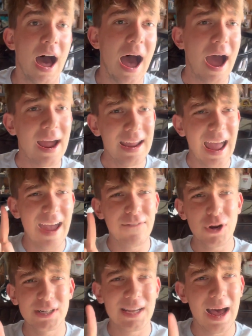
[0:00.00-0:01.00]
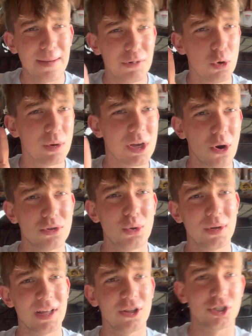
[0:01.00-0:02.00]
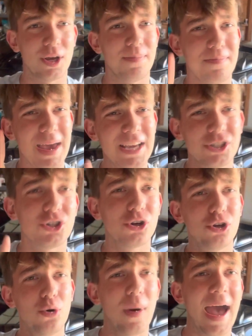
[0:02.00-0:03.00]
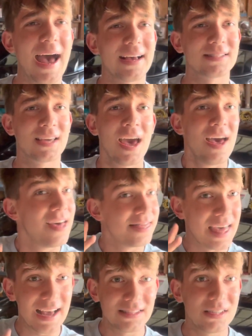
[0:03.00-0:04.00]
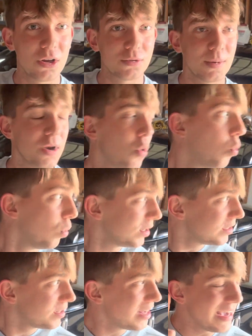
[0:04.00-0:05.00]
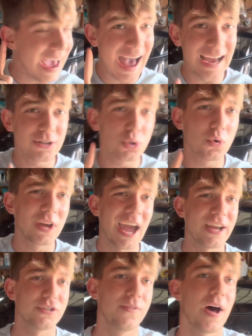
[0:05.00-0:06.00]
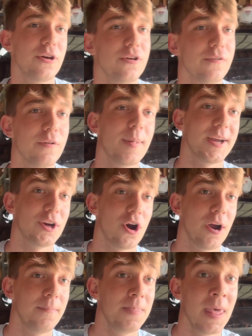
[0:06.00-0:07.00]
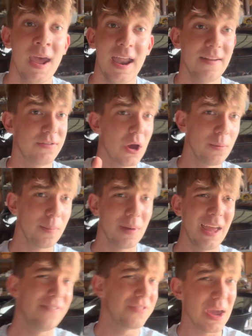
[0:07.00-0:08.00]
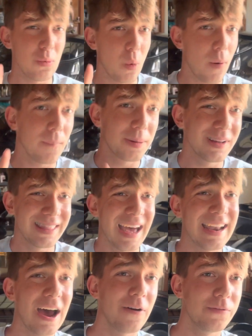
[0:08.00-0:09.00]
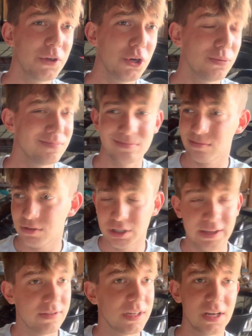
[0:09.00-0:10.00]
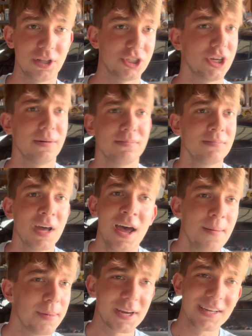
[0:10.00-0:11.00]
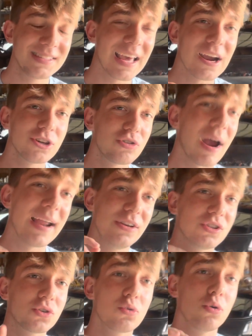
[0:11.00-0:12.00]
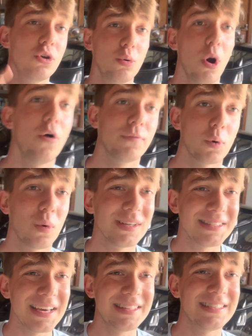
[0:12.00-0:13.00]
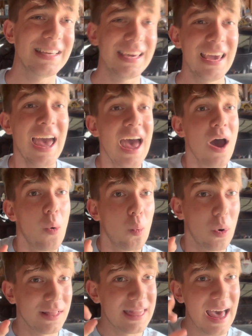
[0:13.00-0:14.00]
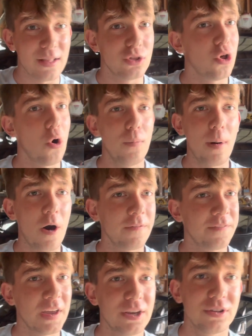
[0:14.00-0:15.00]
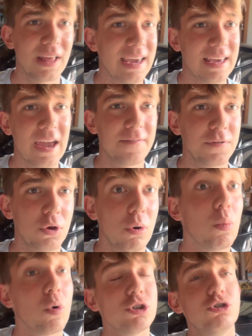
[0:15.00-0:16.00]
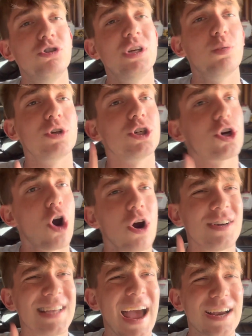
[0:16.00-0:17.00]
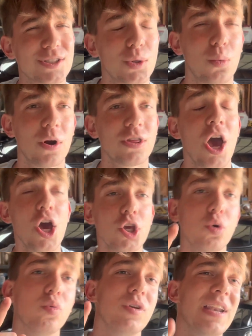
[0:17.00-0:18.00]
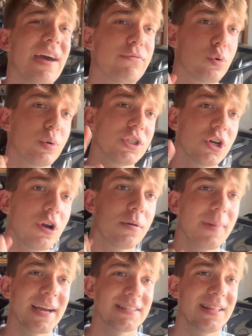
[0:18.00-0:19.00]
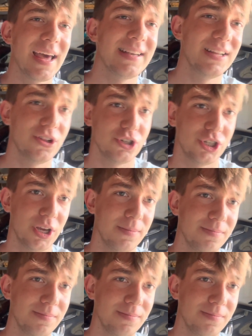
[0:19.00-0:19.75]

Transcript: Every time you would go to a dealership, make sure you ask that salesman, what is the actual cash value for my car? And if they won't print that out for you, leave the dealership, because they are trying to screw you over. Once they see what that lowball figure they gave for you, and once you see what your car is actually worth, you will never return back to that dealership.